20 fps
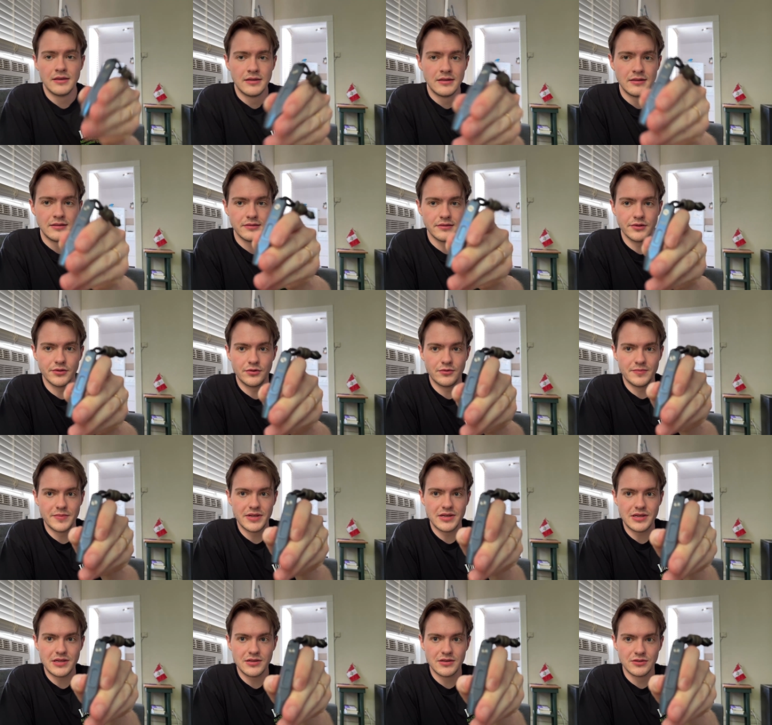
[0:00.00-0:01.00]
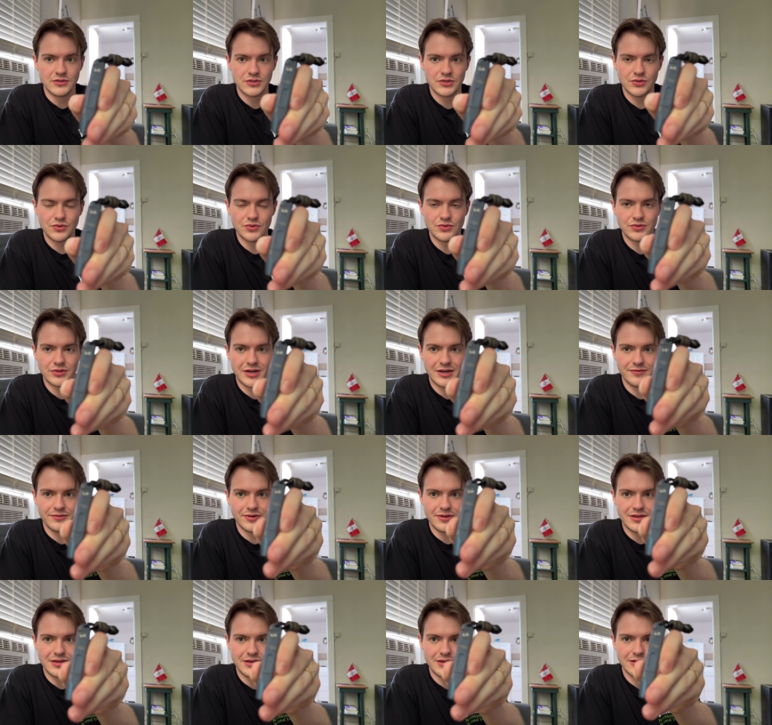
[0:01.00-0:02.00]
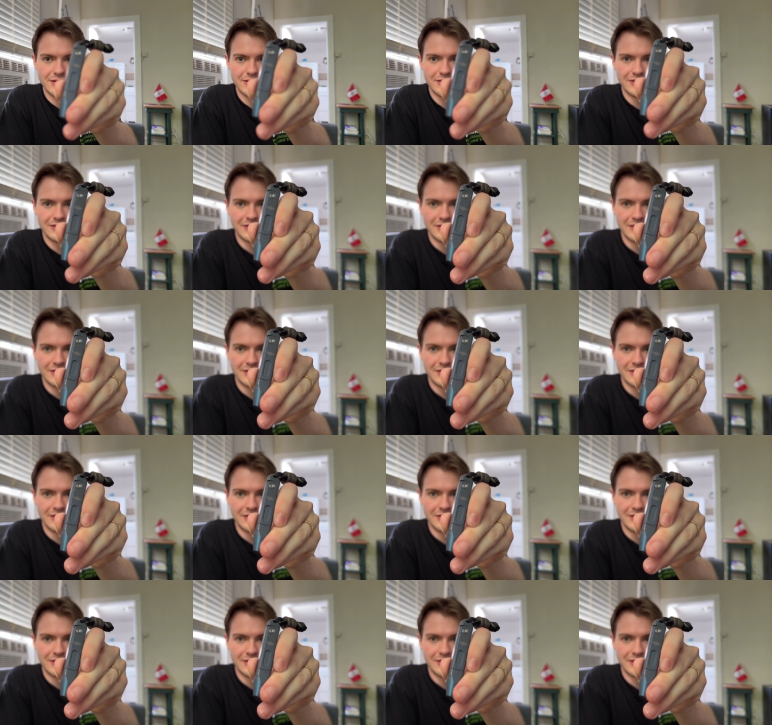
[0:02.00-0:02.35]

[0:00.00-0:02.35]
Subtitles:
a little mini screwdriver here.